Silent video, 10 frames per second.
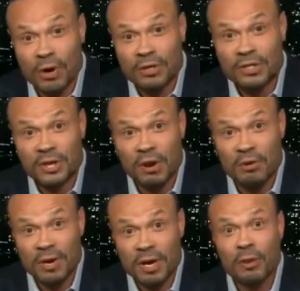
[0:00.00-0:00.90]
Who
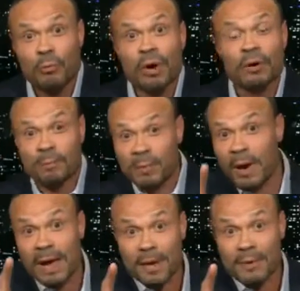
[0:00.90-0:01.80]
also
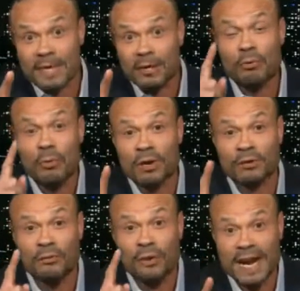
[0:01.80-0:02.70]
who
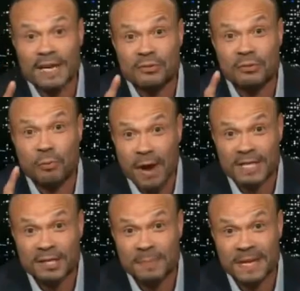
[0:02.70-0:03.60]
worked for Andrew
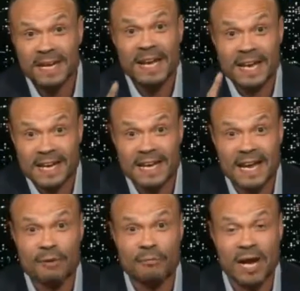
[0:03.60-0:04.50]
Weissman in the
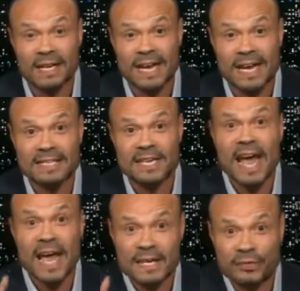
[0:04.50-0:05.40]
Enron case
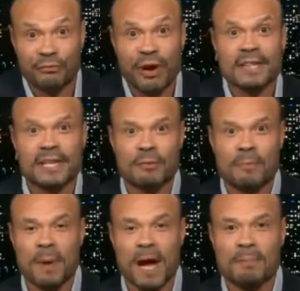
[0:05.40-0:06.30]
and is friendly
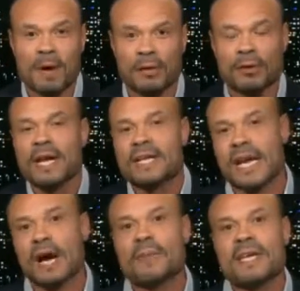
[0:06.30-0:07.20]
with Bob Mueller.
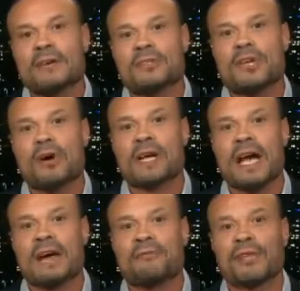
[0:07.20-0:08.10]
Tell me there's no
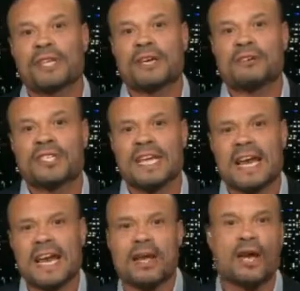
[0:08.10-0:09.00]
conflict there,
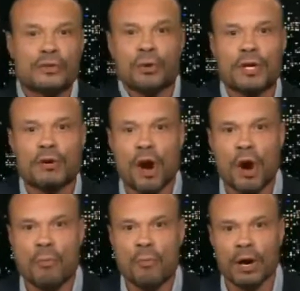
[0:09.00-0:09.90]
CNN. Do your
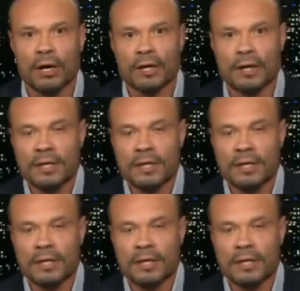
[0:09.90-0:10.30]
homework.